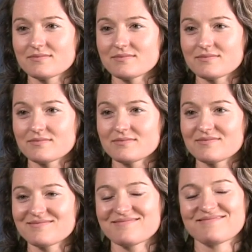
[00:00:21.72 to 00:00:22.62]

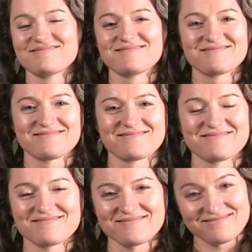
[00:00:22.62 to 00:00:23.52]

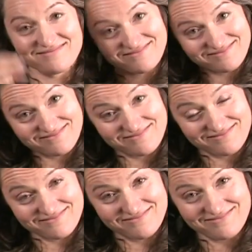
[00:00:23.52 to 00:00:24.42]

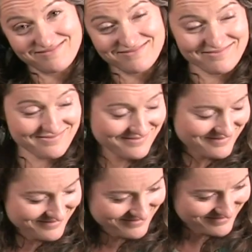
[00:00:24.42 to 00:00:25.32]

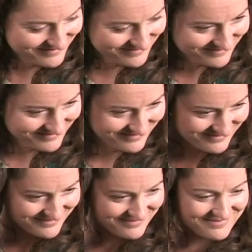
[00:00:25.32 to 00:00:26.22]

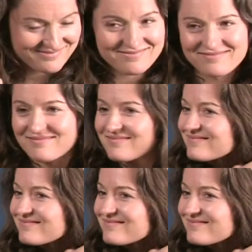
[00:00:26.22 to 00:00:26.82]
[no speech]